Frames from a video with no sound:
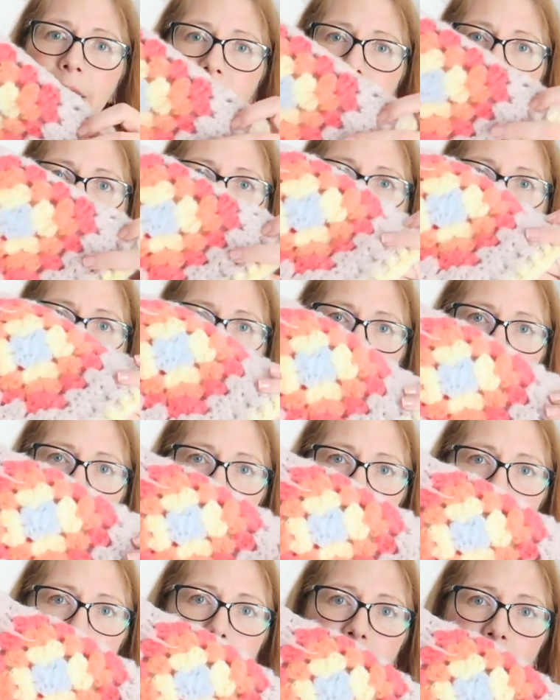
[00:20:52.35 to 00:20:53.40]
did
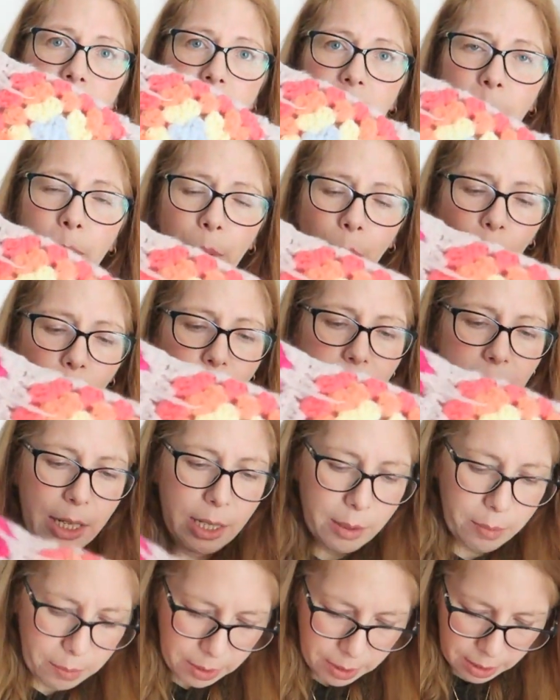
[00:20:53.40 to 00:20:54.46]
the ribbing at the
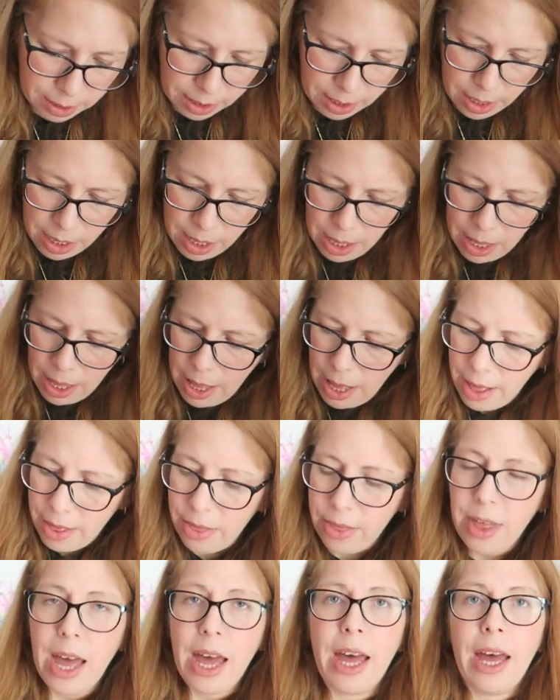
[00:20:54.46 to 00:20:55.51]
bottom,
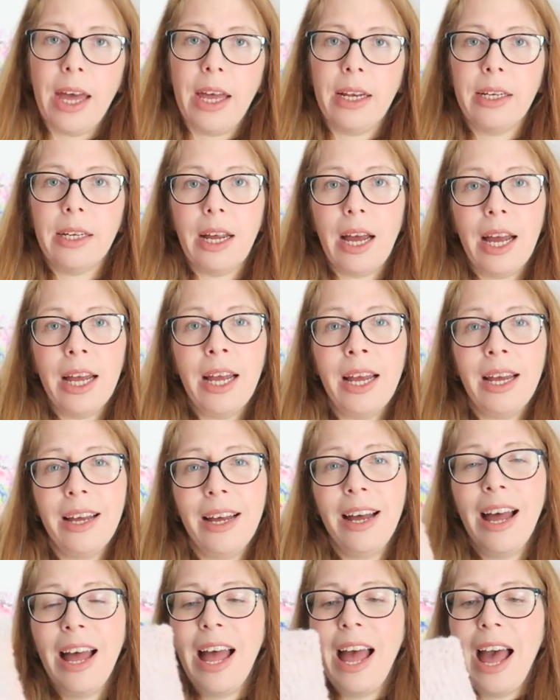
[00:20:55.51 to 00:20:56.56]
and then
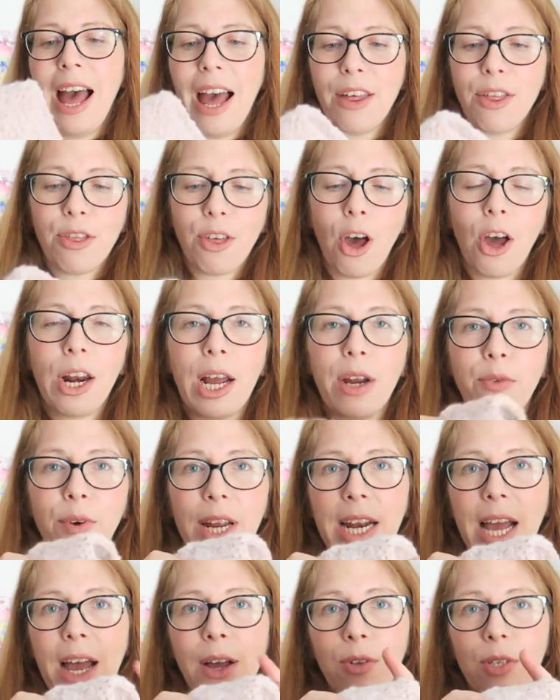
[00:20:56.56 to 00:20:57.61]
I thought I
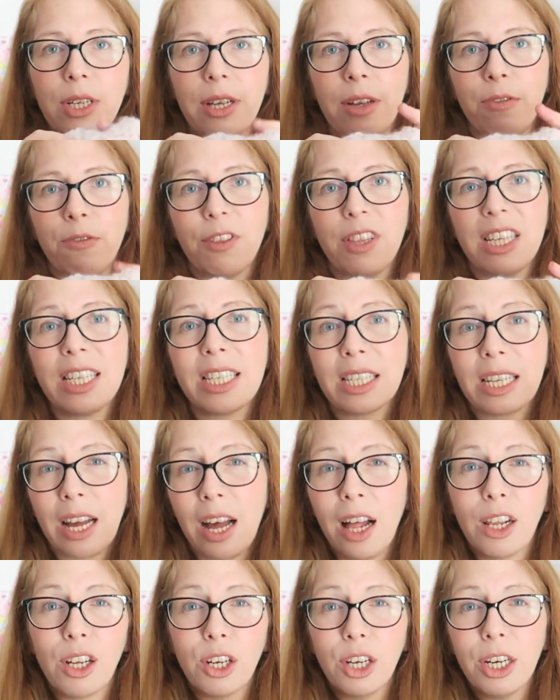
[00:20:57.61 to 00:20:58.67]
ran out of this
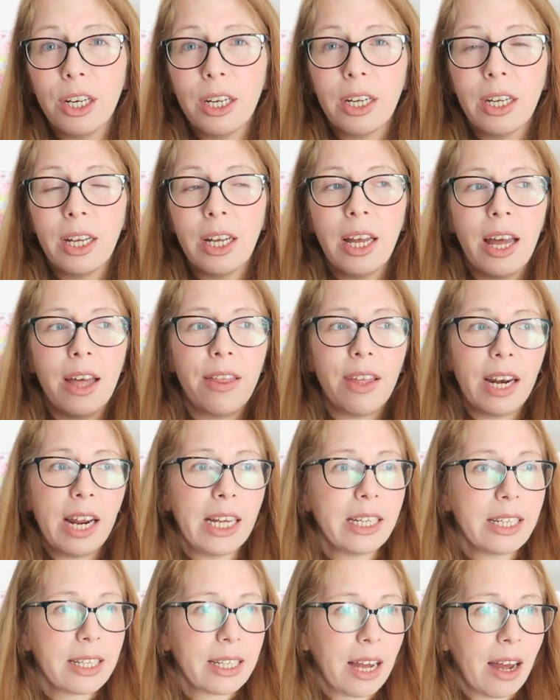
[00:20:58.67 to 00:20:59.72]
color, and then
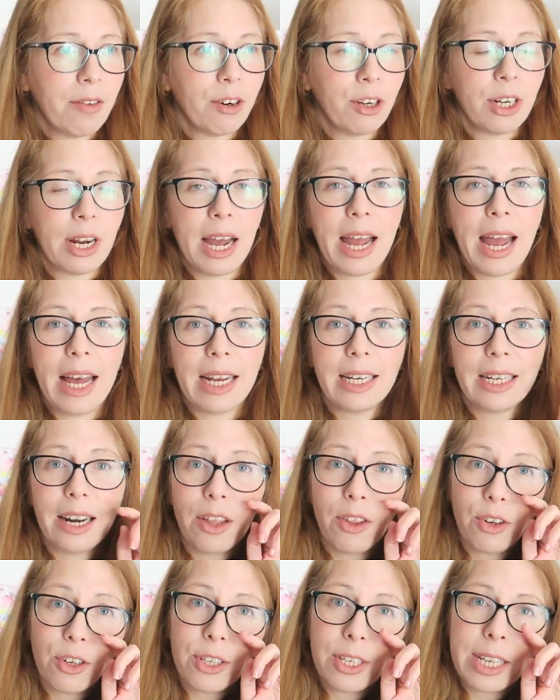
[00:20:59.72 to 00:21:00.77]
I discovered I had
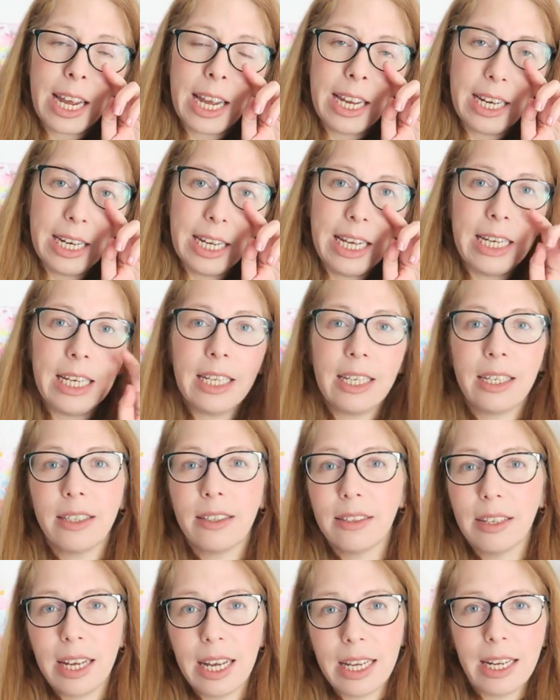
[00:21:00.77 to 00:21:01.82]
another skein
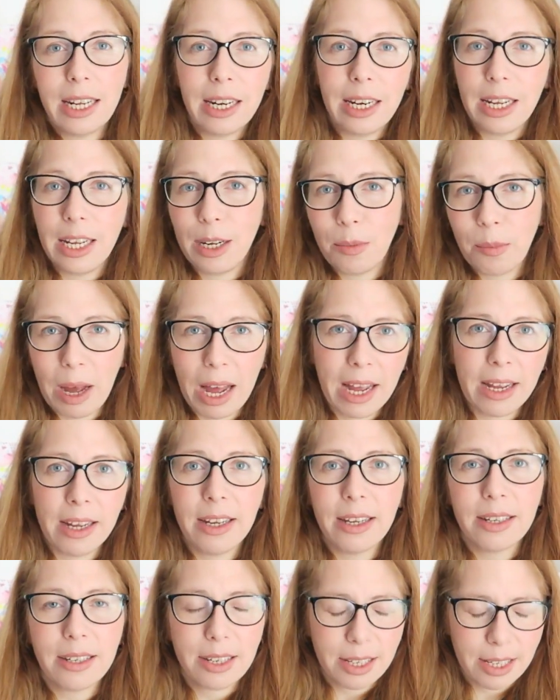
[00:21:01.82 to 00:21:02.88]
hidden in
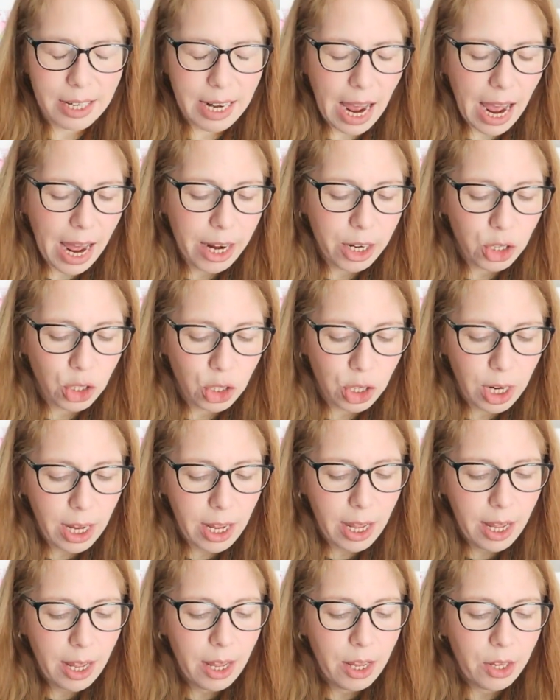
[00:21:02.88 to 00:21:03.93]
my stash.
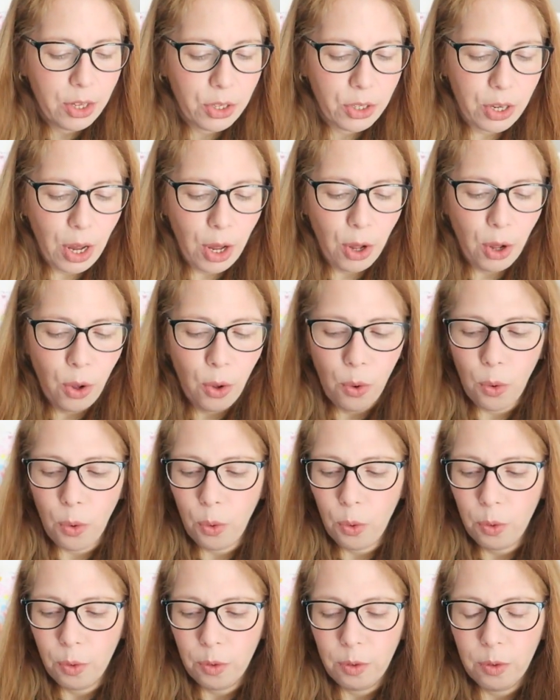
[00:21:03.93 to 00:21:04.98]

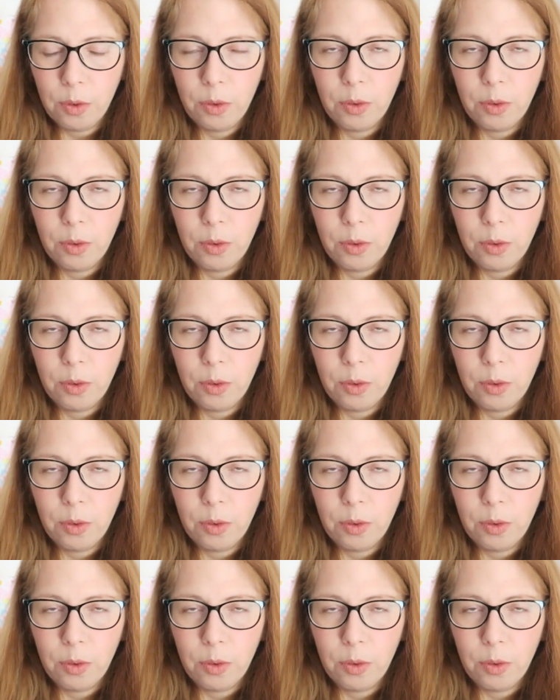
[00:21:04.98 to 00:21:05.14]
So